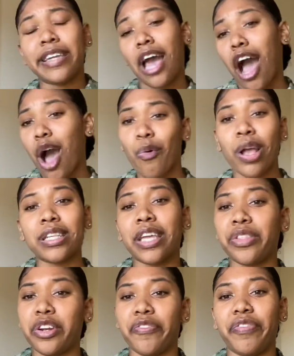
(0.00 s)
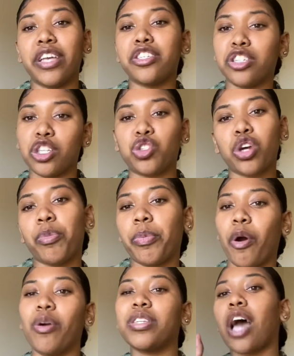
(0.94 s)
always get the division and trouble,
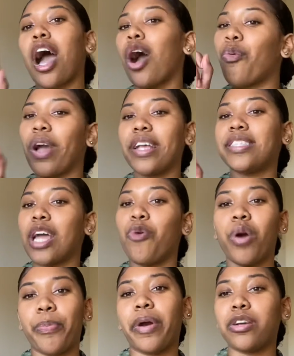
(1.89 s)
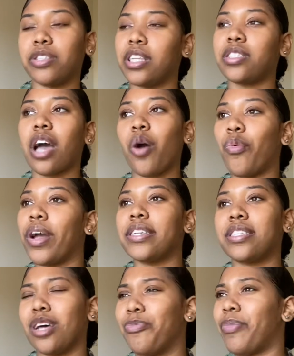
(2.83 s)
bro. It's always that one person. It's
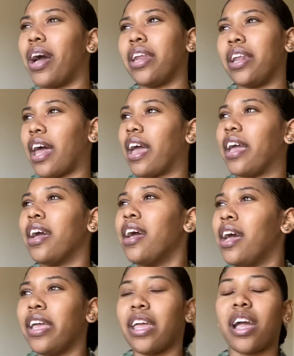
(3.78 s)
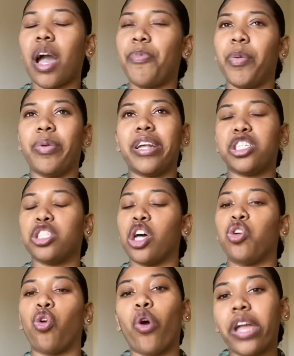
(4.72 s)
always somebody, like, Y'all got people that's just
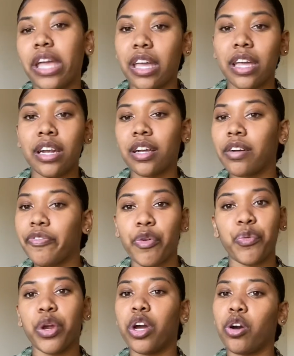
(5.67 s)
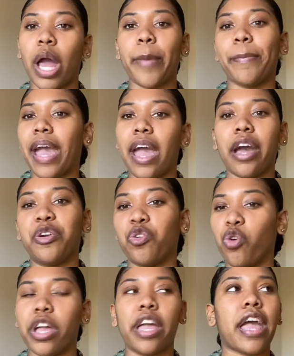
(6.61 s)
annoying, for real, like mad
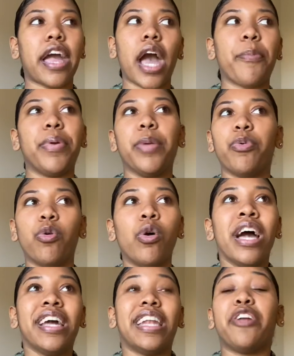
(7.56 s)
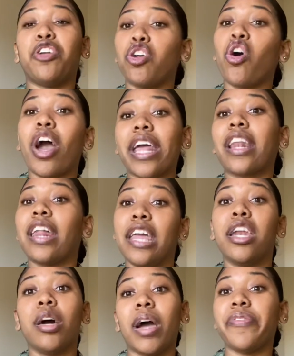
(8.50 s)
annoying. Y'all got people that don't know how to clean
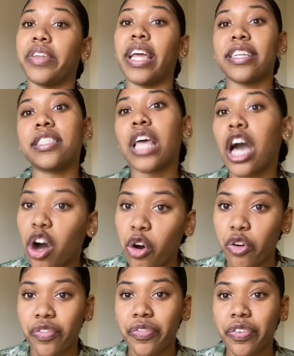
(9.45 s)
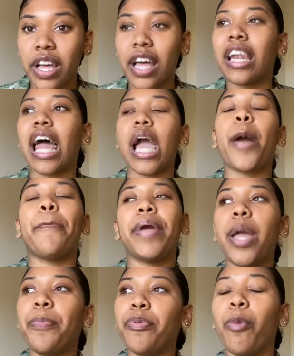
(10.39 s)
up after themselves. Like
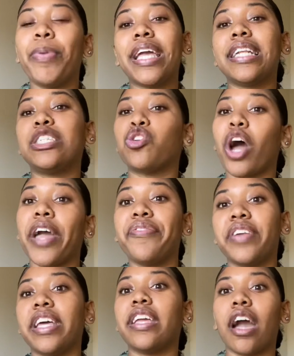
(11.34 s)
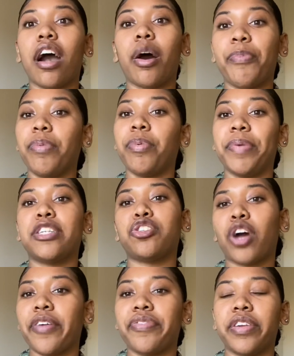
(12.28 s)
people be trifling, y'all. People be
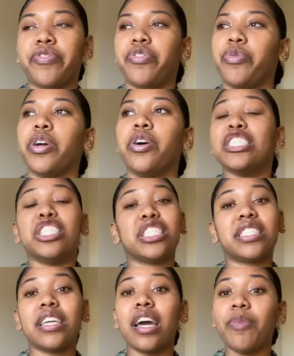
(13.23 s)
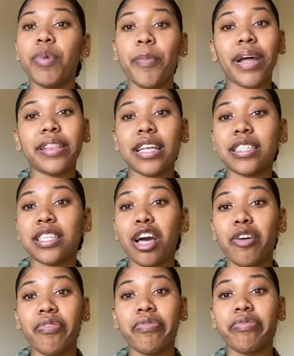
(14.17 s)
trifling for real. Just tell them about
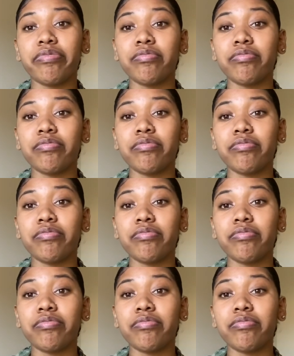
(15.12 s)
themselves